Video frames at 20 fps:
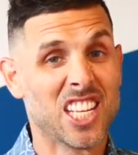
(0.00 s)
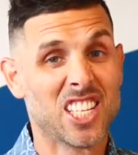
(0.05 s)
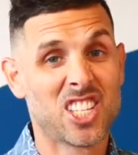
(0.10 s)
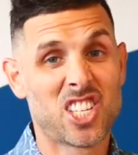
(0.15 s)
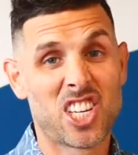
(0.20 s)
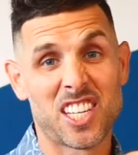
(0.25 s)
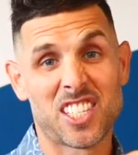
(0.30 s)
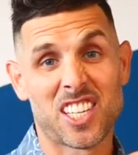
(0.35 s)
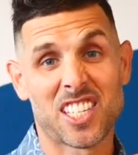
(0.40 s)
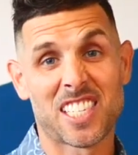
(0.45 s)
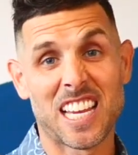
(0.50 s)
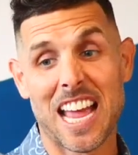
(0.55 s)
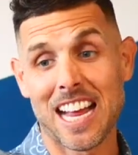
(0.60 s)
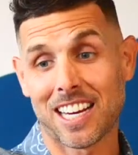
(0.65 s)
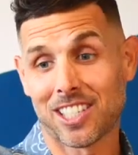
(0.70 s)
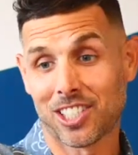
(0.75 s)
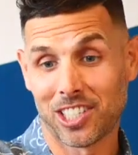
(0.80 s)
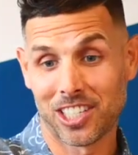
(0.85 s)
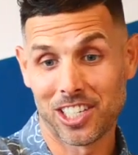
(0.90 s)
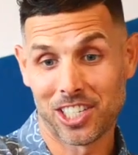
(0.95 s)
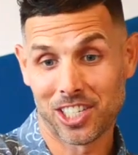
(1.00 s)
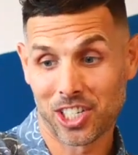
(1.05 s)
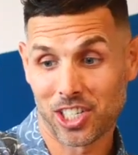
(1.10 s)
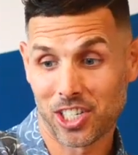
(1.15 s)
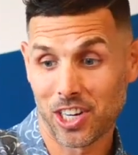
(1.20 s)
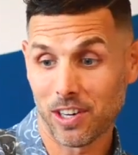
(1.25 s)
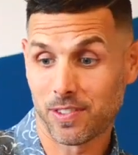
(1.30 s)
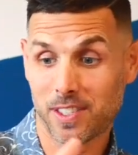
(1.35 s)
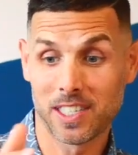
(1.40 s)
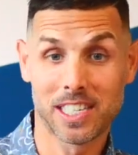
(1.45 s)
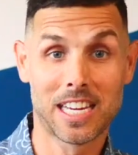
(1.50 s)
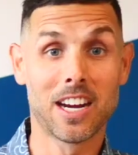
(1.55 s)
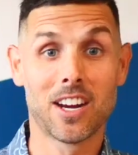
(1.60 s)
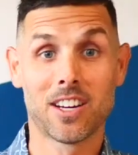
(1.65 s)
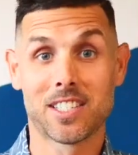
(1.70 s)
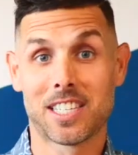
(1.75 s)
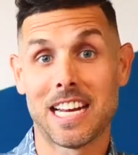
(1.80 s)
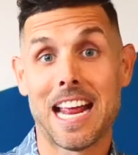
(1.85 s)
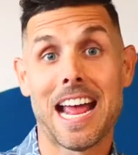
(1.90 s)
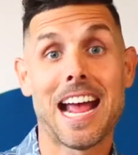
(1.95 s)
Jesus actually shifts
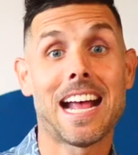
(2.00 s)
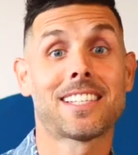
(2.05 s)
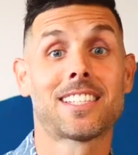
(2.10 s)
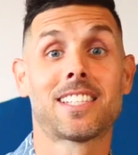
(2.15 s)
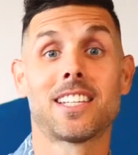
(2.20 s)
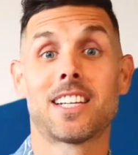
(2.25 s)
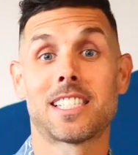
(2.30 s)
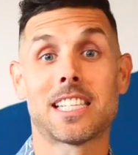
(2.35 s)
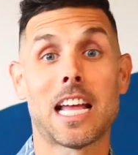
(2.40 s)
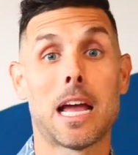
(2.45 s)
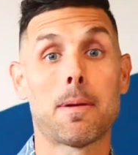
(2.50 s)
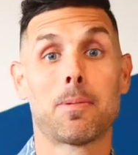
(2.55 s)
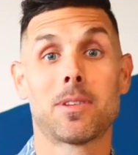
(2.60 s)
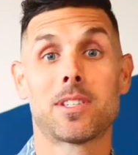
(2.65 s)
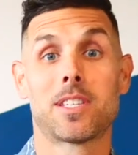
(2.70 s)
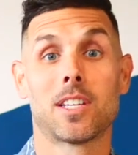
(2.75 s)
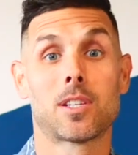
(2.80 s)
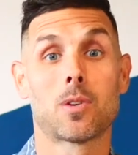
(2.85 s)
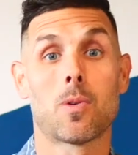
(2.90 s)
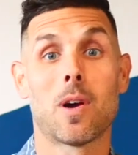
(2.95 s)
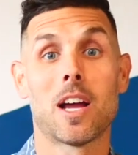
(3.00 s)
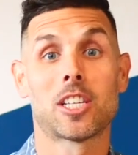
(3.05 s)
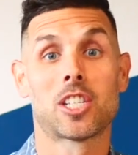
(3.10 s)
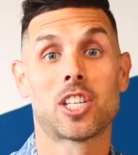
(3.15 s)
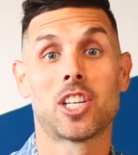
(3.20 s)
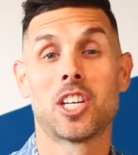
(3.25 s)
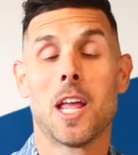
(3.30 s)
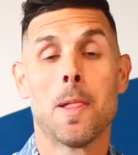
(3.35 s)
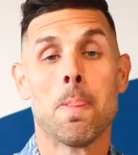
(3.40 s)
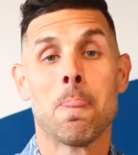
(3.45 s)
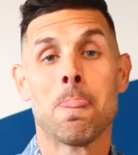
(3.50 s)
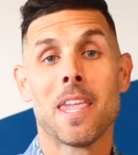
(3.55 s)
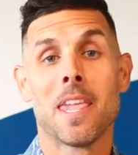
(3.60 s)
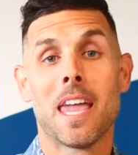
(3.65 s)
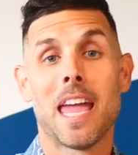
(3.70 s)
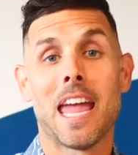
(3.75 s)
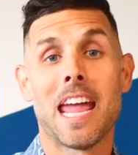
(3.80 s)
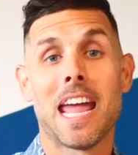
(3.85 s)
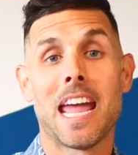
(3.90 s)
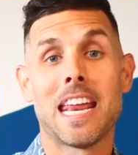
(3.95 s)
gears and asks the disciples this question.
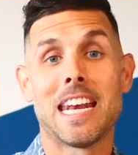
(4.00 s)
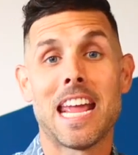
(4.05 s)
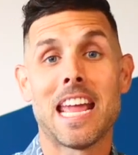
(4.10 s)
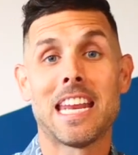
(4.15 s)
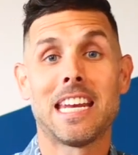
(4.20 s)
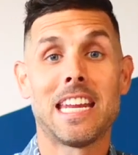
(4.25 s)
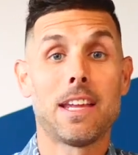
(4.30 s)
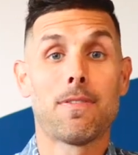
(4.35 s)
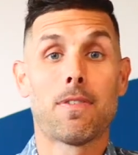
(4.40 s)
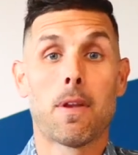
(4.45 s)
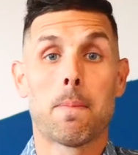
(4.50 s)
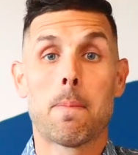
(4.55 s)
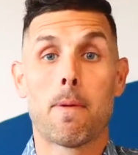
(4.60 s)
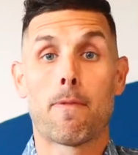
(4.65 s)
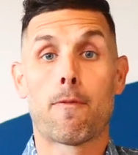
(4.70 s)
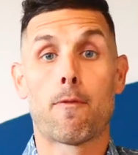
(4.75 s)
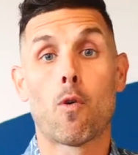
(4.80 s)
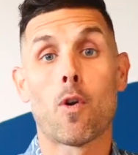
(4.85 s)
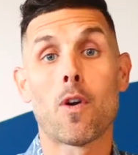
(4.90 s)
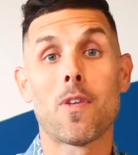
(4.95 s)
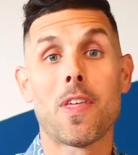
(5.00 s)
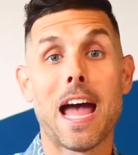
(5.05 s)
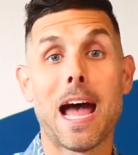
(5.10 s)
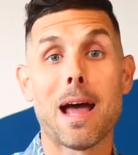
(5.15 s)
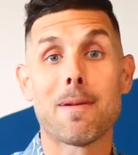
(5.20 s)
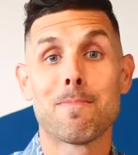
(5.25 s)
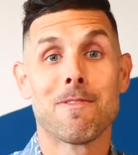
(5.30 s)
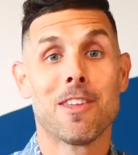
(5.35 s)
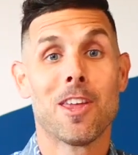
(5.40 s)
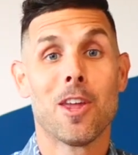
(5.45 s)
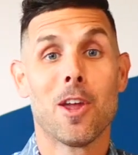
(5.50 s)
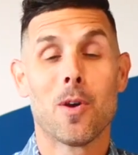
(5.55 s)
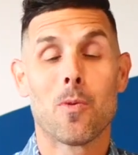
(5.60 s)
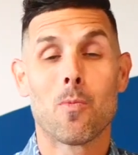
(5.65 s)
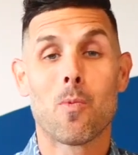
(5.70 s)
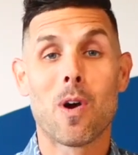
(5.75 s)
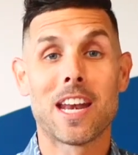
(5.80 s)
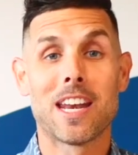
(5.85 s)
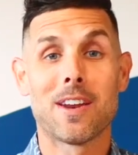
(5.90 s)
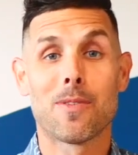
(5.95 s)
And even before that,
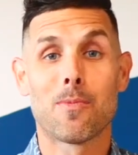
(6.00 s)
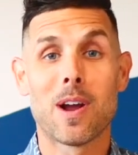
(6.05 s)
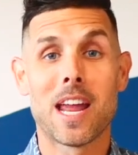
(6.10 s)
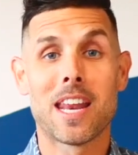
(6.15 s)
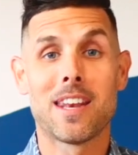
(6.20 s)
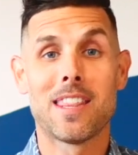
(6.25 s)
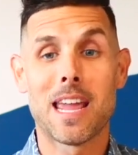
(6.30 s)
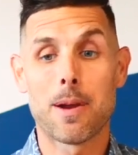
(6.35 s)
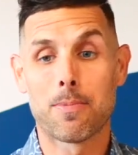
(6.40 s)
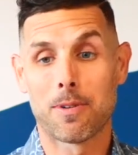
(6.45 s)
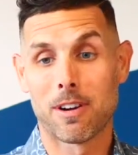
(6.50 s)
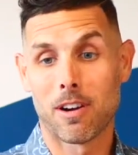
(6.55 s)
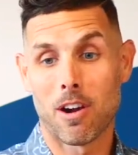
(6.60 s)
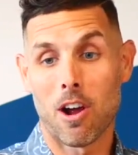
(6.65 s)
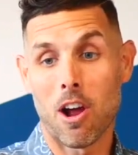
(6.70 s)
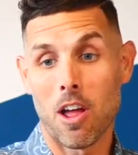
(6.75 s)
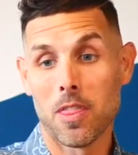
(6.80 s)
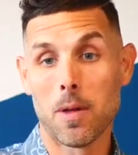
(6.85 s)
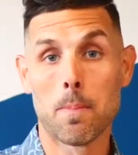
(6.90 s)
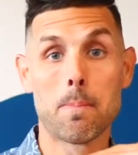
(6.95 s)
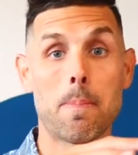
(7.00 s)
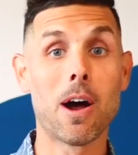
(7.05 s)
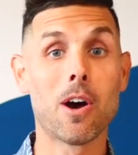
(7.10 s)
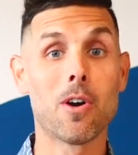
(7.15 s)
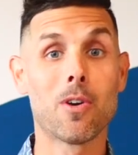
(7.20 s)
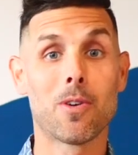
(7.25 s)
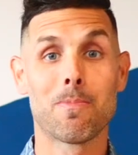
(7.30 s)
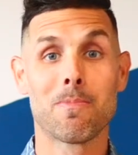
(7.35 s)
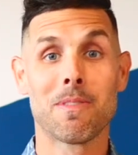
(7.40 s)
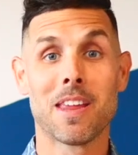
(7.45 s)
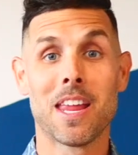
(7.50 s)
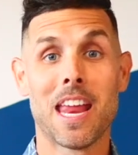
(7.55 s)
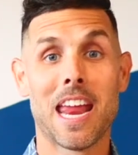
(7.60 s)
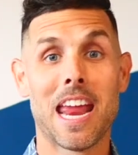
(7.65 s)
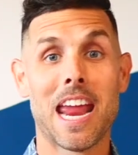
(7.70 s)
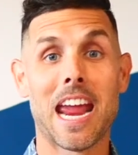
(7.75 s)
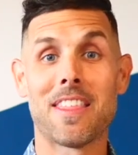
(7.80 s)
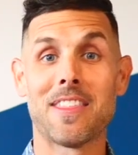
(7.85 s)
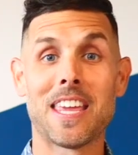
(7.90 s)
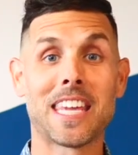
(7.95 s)
when they were on the boat
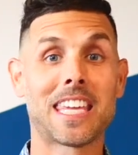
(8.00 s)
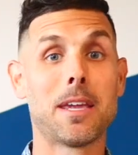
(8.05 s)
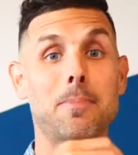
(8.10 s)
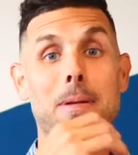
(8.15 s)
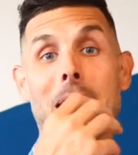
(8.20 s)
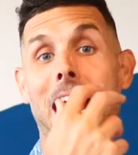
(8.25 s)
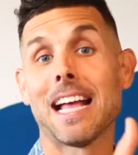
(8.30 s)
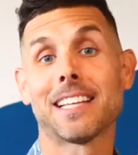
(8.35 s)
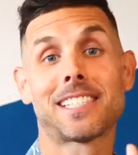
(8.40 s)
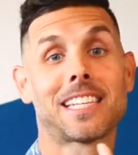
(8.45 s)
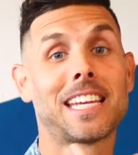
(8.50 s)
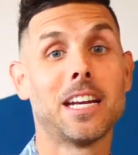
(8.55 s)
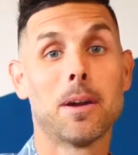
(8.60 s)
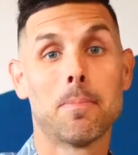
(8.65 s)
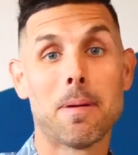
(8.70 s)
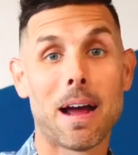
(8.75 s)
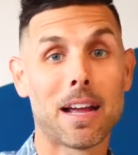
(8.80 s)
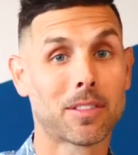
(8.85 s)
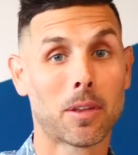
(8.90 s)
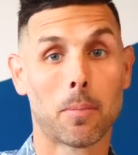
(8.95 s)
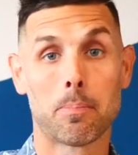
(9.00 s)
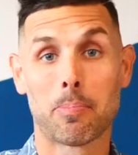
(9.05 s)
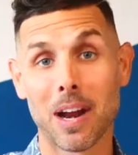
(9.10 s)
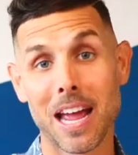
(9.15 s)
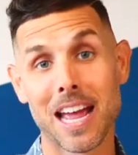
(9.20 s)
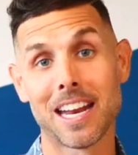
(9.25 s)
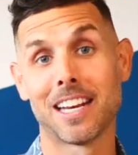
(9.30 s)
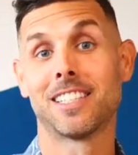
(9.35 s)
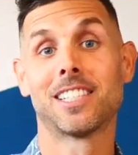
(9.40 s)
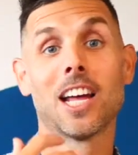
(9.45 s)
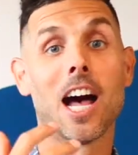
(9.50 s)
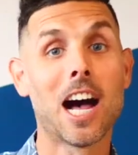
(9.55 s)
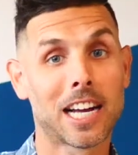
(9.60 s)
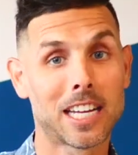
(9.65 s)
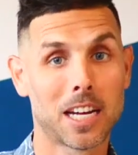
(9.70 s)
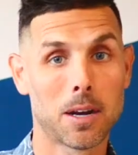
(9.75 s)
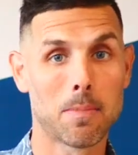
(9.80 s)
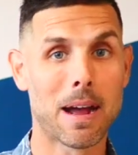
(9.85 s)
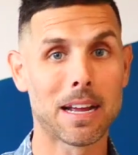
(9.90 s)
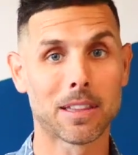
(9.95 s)
and they keep asking about the bread and
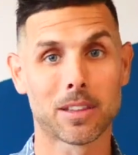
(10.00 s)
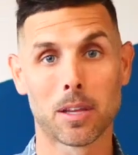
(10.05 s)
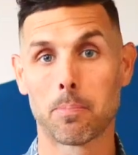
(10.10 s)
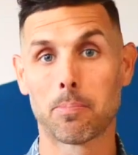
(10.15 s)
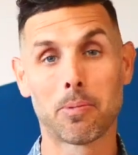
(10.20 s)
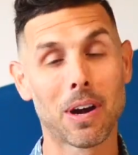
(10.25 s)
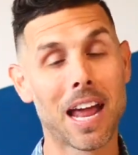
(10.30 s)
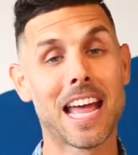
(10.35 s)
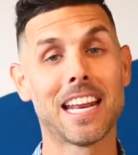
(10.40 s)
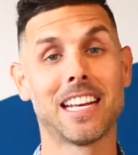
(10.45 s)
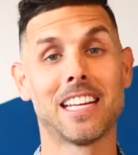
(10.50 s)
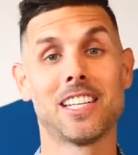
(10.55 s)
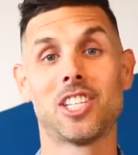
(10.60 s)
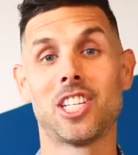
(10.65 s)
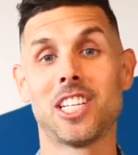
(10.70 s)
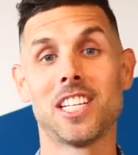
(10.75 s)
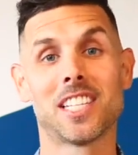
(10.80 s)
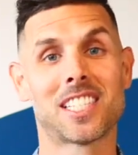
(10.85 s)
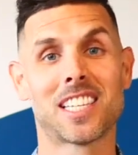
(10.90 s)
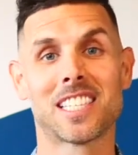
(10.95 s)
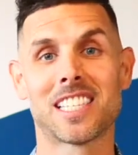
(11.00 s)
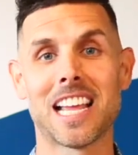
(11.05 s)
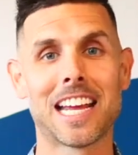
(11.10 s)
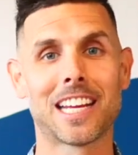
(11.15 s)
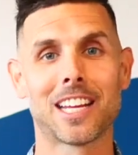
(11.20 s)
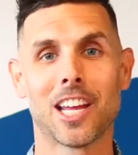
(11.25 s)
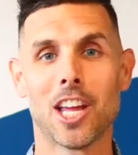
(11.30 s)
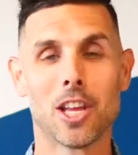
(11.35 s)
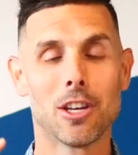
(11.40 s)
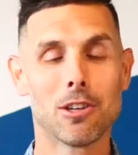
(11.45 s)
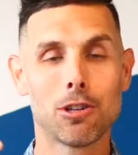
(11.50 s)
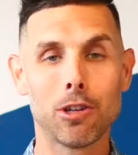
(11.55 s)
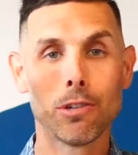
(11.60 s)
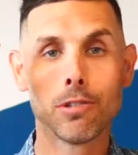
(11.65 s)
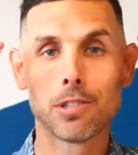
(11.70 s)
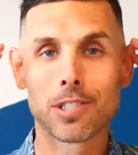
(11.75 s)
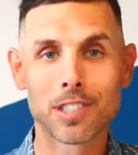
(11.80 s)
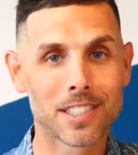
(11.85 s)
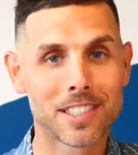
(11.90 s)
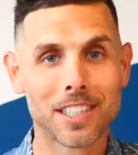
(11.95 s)
talking about the bread, and Jesus is like, do
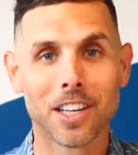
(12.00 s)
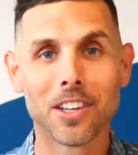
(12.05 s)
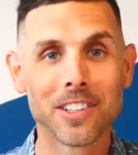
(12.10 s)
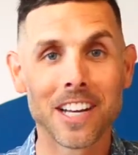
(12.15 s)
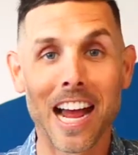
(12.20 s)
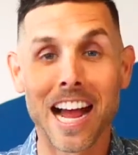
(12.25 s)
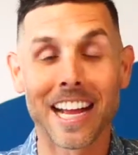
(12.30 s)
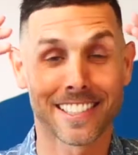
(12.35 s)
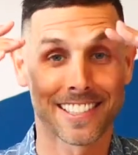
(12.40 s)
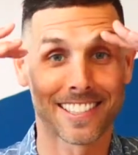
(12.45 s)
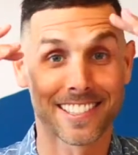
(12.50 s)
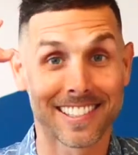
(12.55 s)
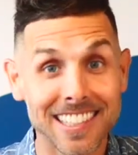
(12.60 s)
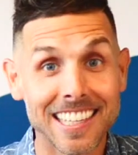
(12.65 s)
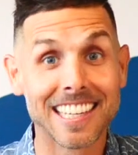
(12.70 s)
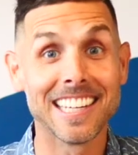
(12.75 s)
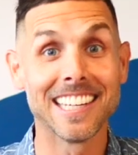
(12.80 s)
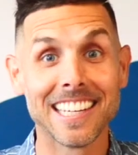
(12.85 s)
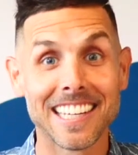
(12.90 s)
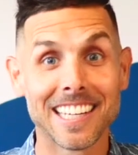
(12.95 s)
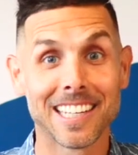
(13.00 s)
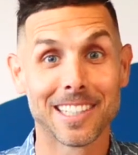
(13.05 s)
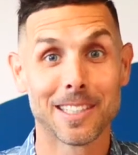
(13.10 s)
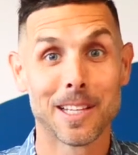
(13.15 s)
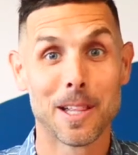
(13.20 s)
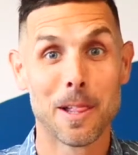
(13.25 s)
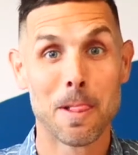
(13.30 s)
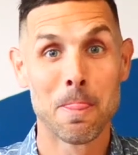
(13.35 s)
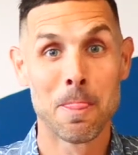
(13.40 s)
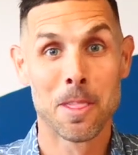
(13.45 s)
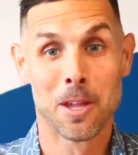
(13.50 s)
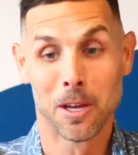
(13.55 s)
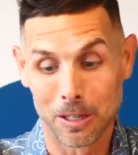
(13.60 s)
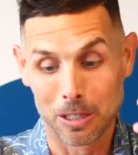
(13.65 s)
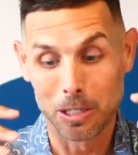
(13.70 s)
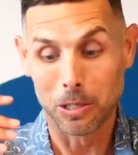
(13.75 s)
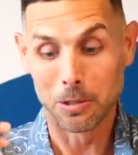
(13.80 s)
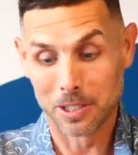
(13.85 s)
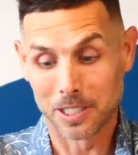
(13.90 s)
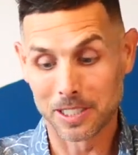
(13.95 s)
you still not see?
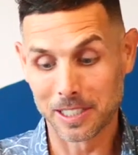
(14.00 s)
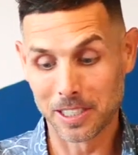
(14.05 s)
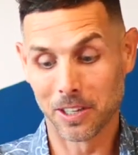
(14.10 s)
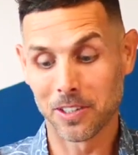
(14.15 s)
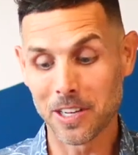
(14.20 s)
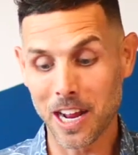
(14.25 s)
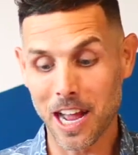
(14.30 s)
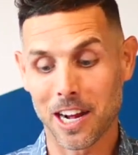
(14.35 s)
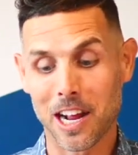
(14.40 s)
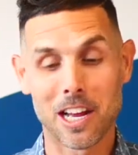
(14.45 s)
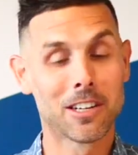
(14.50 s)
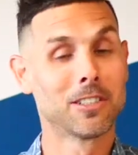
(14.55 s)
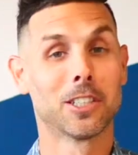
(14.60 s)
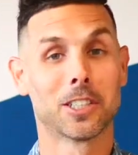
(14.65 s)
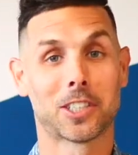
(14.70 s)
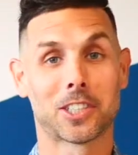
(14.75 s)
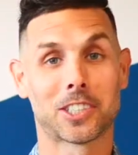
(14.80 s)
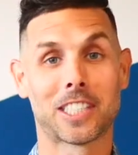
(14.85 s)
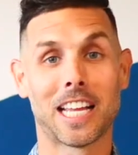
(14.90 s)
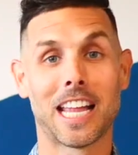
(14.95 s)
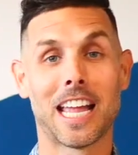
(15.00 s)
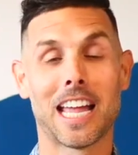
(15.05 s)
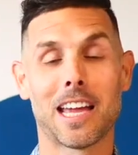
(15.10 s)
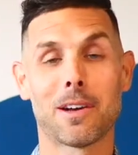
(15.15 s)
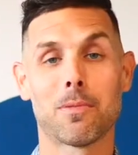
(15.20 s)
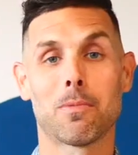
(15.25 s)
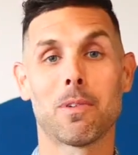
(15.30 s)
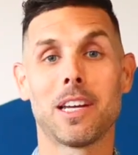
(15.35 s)
Do you still not understand?